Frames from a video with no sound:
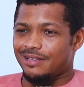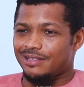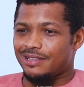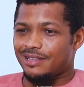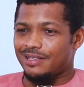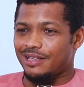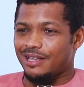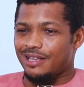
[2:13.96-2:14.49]

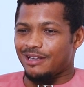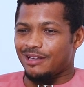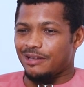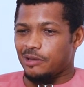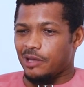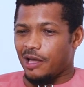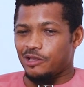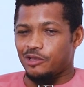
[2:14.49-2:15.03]
is it,
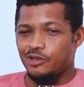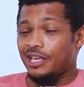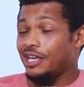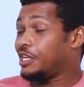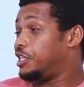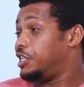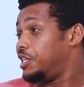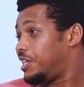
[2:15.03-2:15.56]
are you
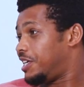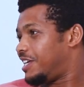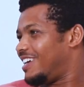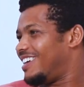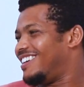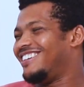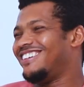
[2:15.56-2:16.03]
a geek?